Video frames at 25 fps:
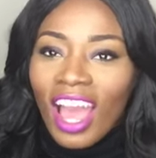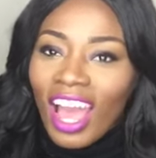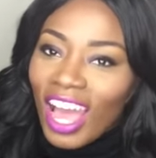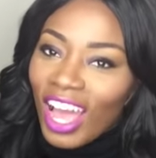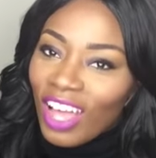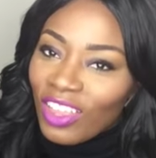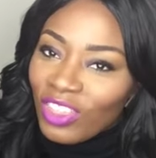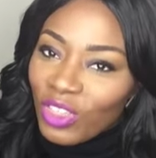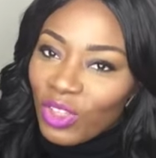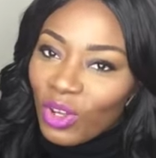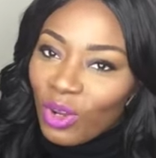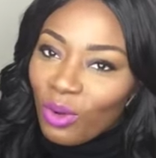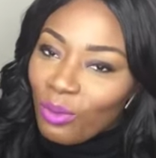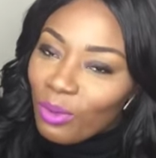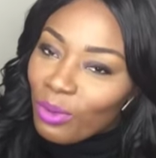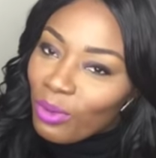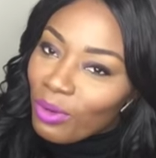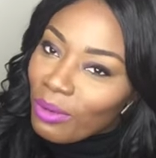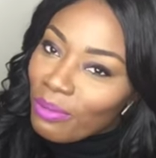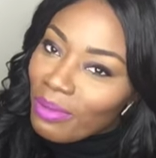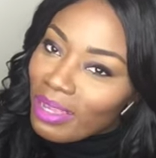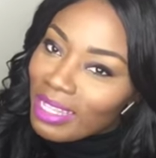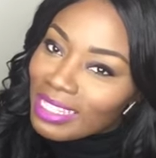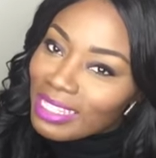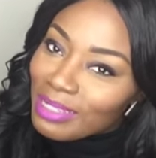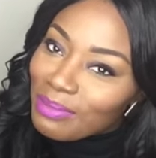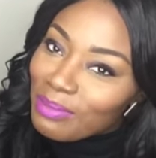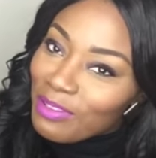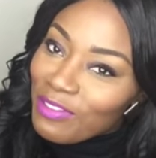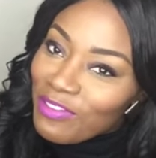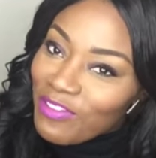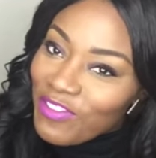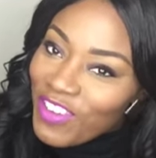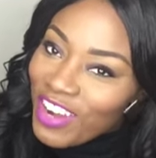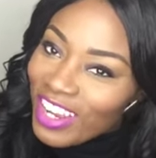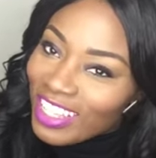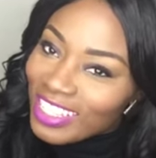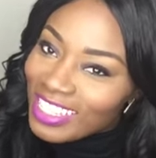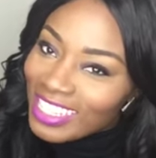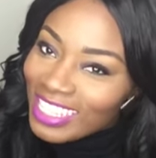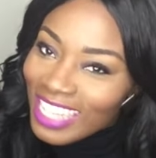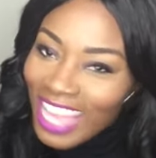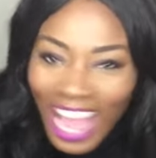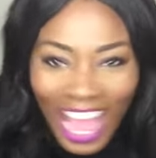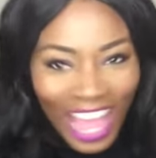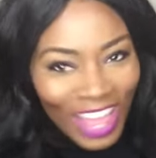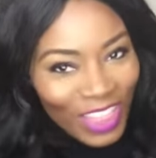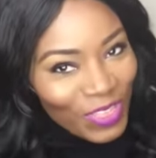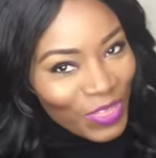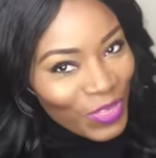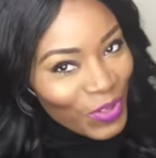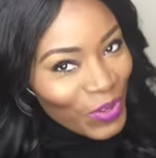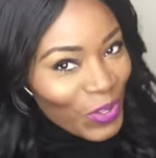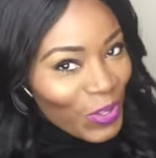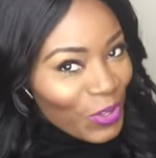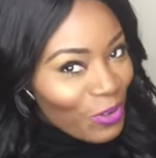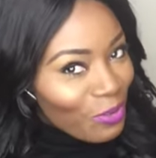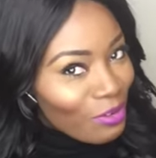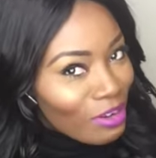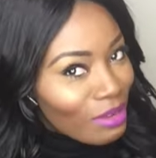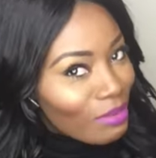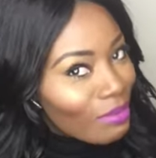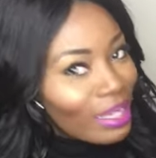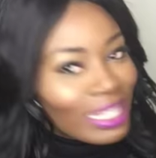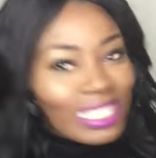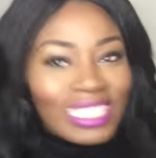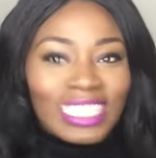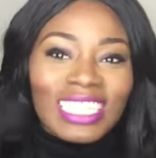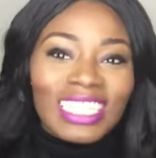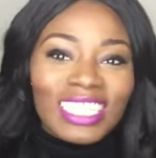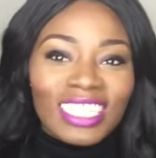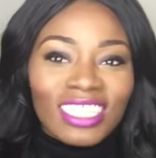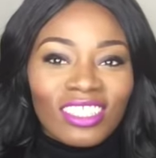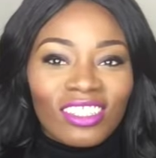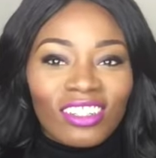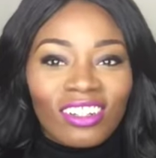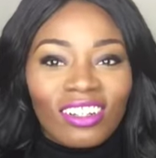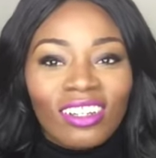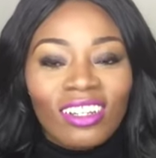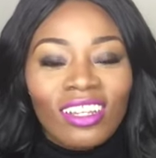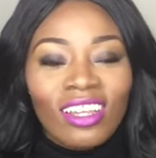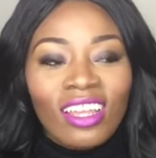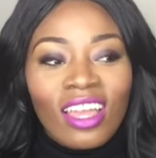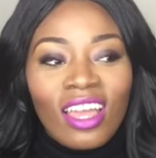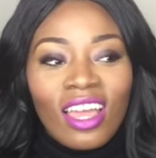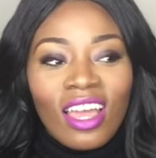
I thought we were meant to be friends. I thought you were my sister.